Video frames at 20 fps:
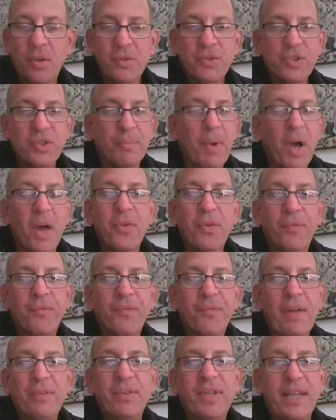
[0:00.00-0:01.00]
Some other
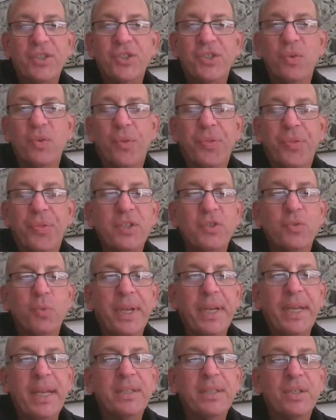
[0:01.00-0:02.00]
foundational things
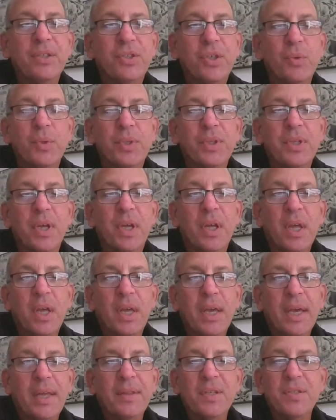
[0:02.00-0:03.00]
we need to do
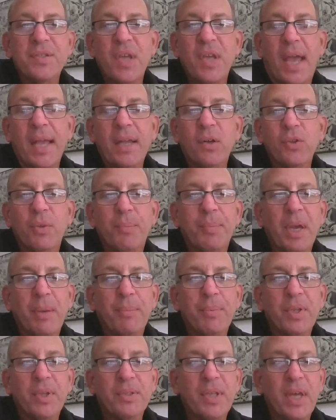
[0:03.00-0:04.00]
in the cycle to be
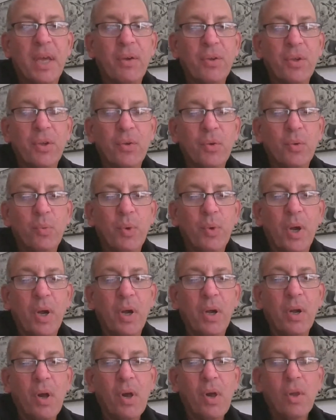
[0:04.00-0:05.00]
able to tell
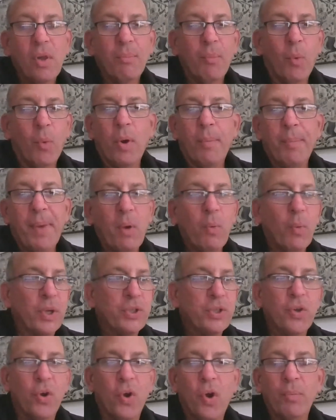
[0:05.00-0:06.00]
you more about
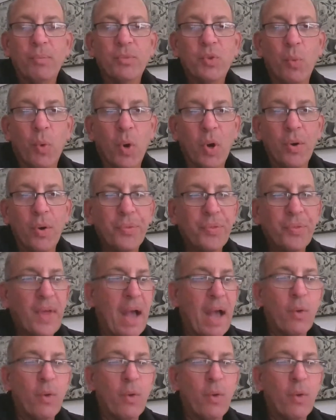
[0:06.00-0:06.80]
what your home's worth,